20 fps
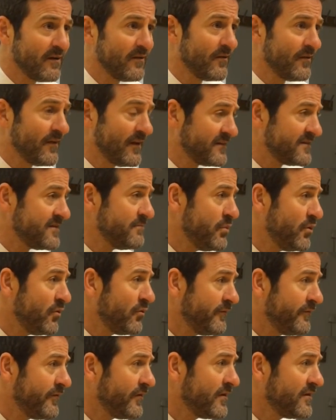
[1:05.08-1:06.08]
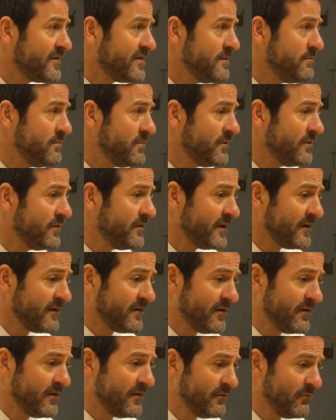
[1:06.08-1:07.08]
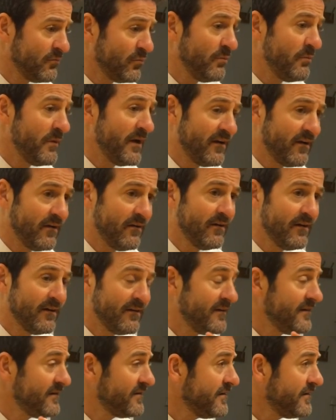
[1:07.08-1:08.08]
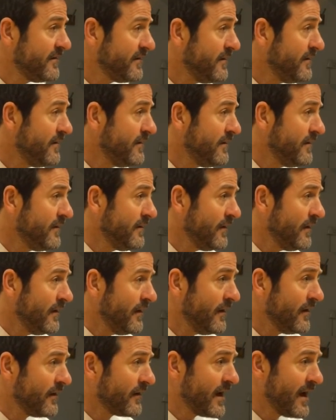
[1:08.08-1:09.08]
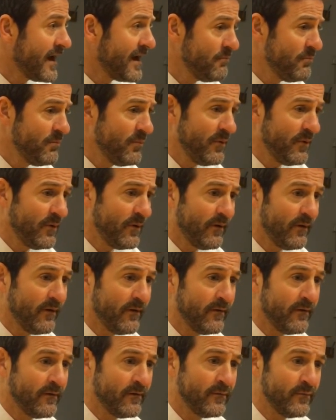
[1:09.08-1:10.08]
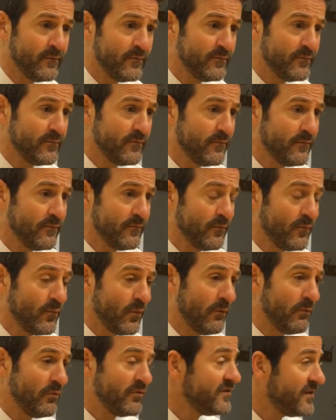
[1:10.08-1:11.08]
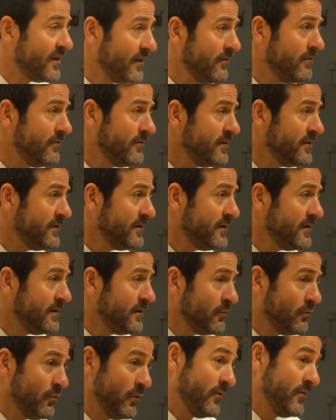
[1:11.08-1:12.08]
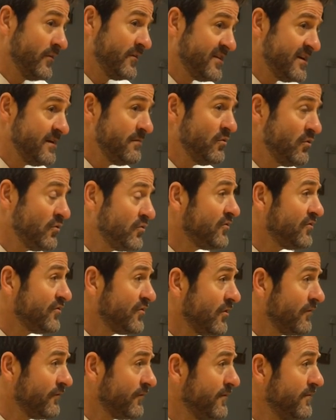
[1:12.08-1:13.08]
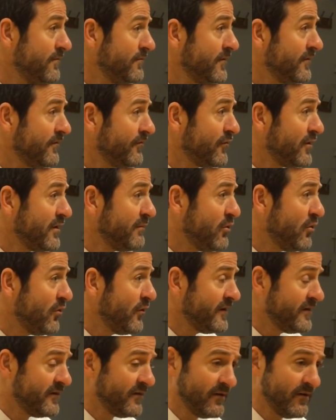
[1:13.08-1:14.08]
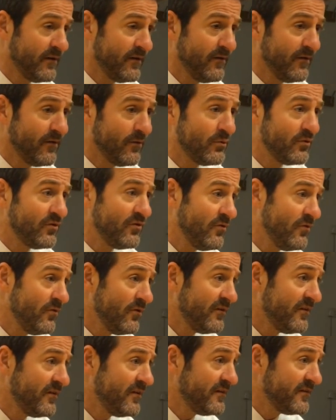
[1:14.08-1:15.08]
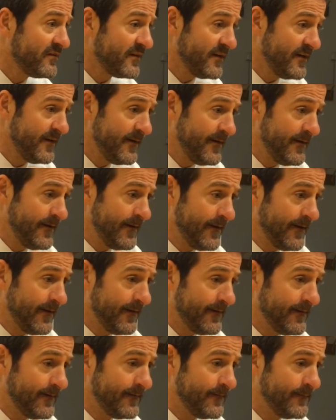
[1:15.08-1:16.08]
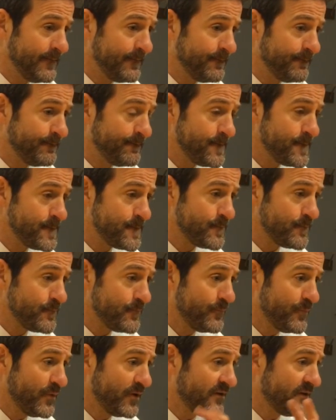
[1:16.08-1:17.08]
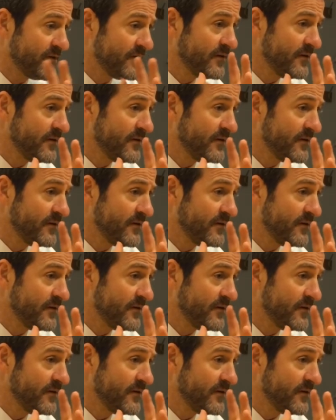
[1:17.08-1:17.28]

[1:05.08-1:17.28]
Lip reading: That's important for the team, that we made a decent game while we still were the team who deserved the 3 points in the opportunities. But